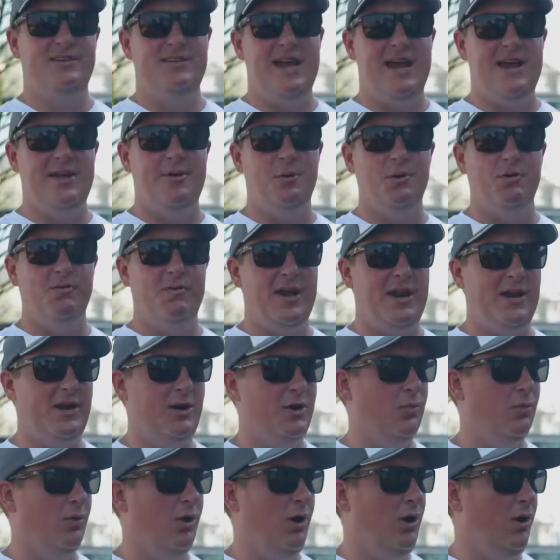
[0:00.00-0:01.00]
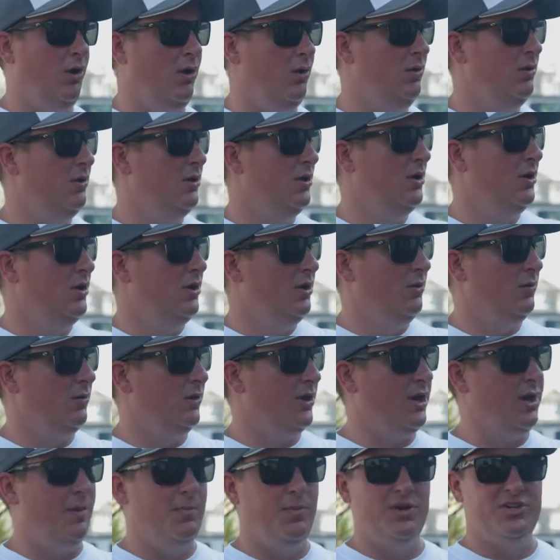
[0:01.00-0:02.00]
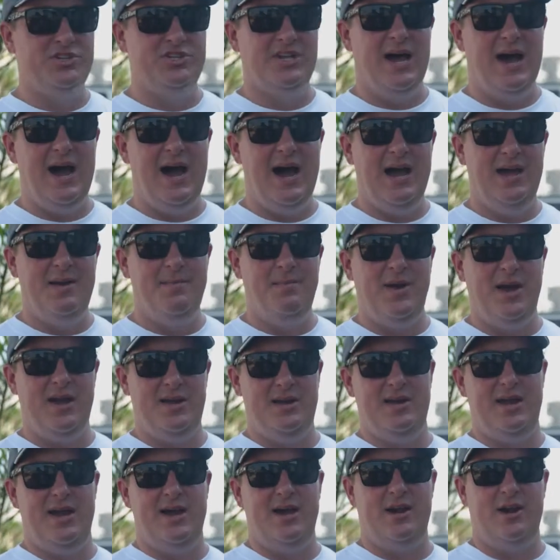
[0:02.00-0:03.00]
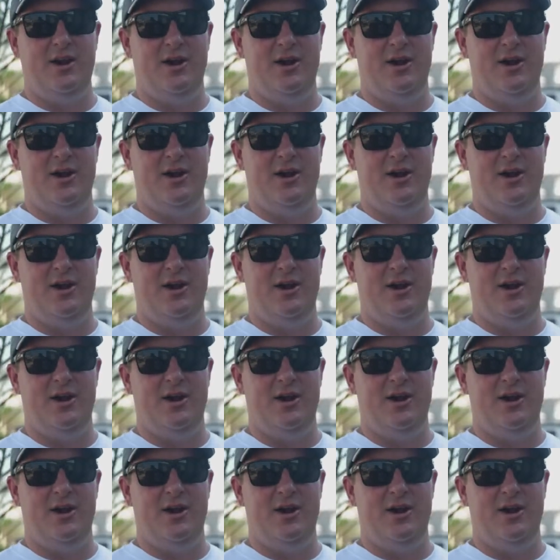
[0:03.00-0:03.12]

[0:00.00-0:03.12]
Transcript: Now that we're ready to roll, we're gonna push the on button on